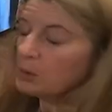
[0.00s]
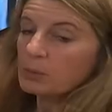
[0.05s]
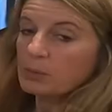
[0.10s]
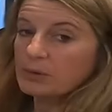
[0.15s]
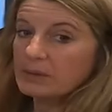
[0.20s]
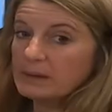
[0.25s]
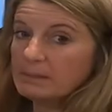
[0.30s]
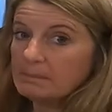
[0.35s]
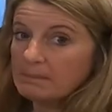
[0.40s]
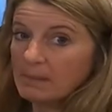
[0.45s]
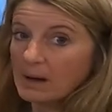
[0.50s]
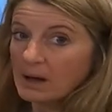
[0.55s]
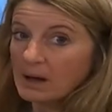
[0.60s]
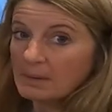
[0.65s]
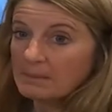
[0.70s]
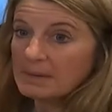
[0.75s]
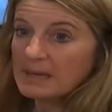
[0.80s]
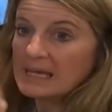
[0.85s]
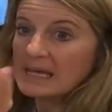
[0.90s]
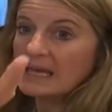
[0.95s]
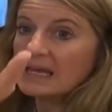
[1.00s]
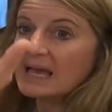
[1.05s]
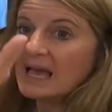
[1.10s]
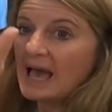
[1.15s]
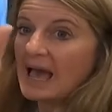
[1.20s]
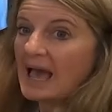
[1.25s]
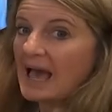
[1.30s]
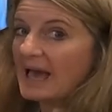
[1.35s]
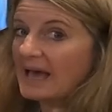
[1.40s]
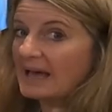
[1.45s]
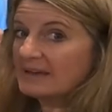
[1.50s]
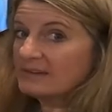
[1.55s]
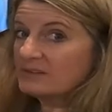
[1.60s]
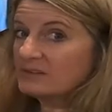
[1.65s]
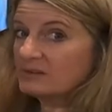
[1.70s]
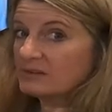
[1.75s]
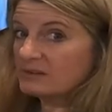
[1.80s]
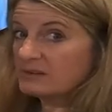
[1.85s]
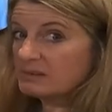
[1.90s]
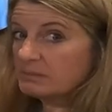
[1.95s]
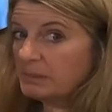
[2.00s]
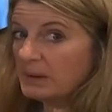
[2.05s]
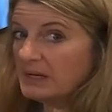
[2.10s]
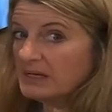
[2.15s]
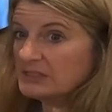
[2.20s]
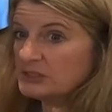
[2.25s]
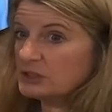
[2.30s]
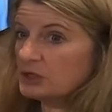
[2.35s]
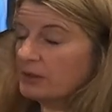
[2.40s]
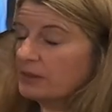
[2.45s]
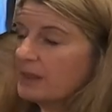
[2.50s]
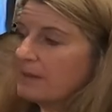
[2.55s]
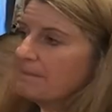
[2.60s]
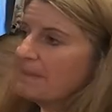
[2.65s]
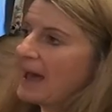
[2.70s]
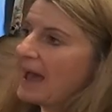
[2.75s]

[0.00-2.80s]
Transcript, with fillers: where the mommy has the sponge on the